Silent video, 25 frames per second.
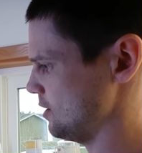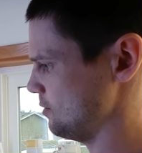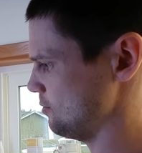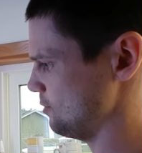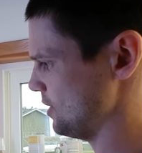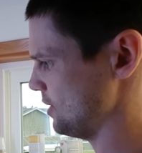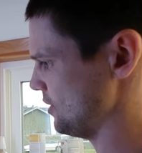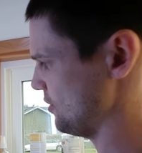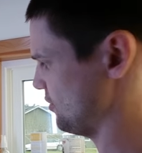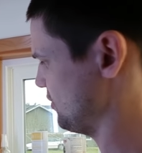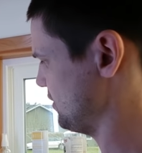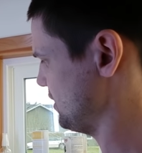
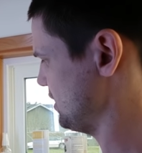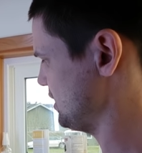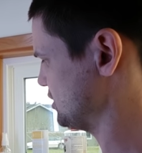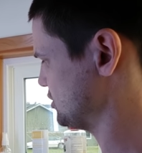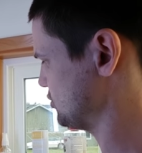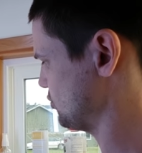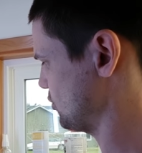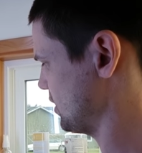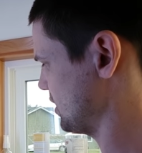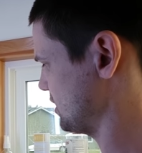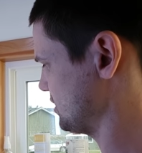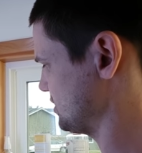but these
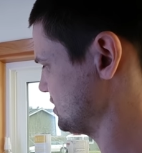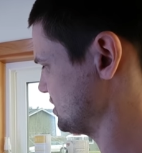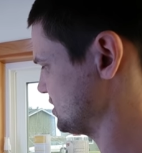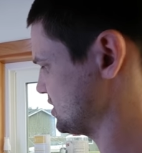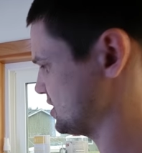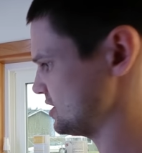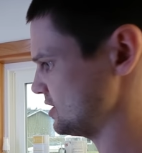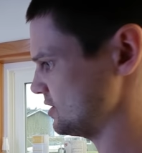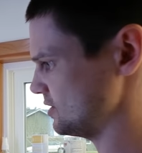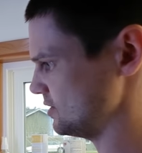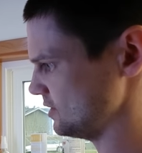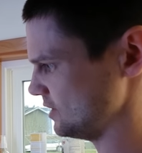
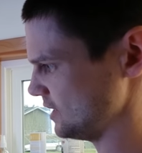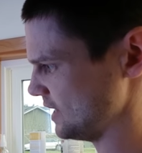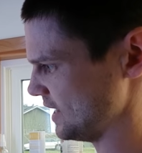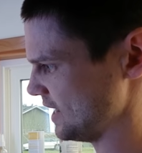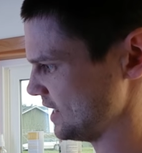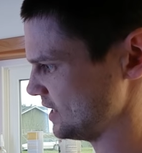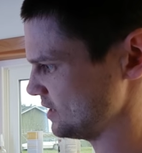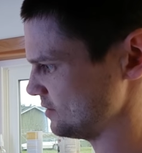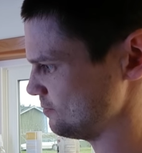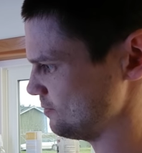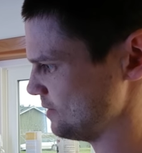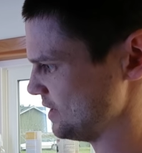ones
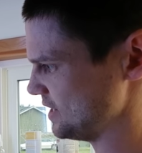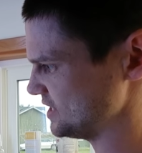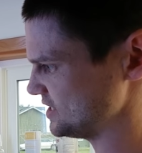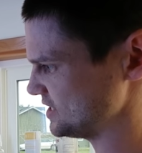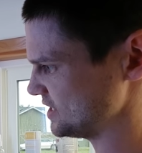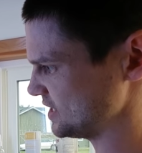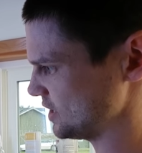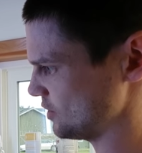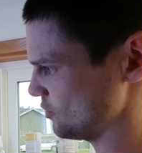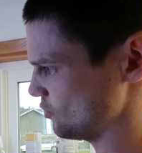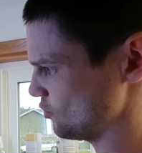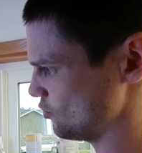land
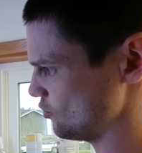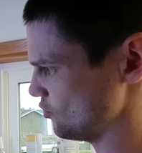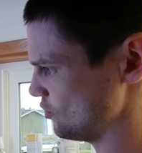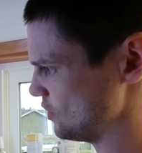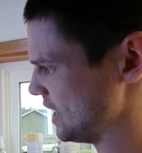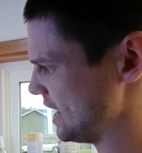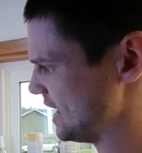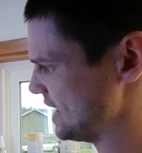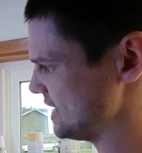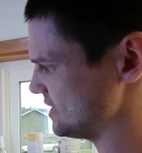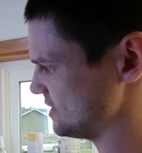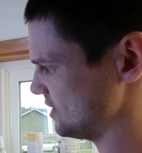basically
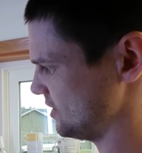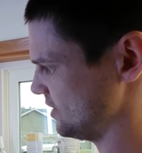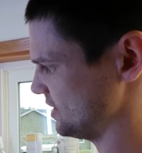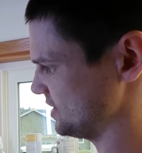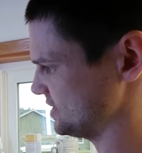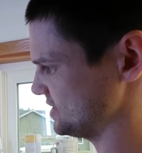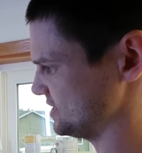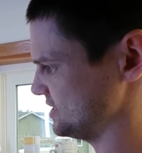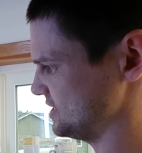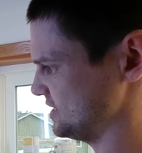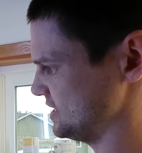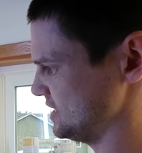right on a
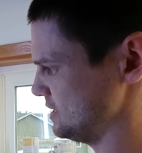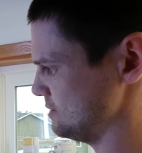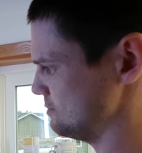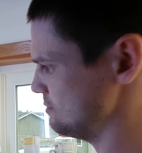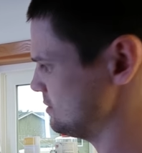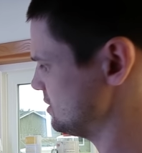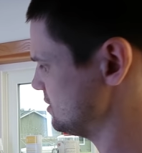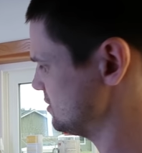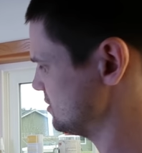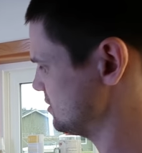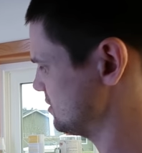seam